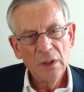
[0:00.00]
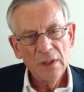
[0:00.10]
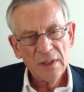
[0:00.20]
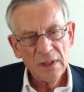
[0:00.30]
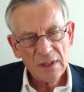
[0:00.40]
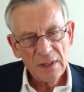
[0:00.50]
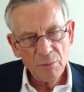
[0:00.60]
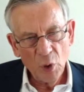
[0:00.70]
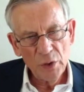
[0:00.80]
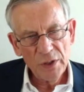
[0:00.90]
Since
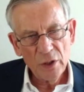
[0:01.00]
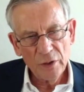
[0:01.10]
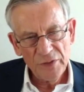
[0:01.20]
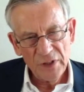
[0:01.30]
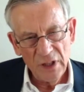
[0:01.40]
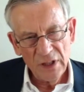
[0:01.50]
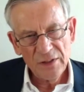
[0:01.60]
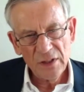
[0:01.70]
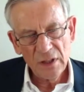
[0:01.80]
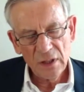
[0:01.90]
most of
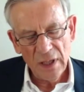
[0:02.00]
these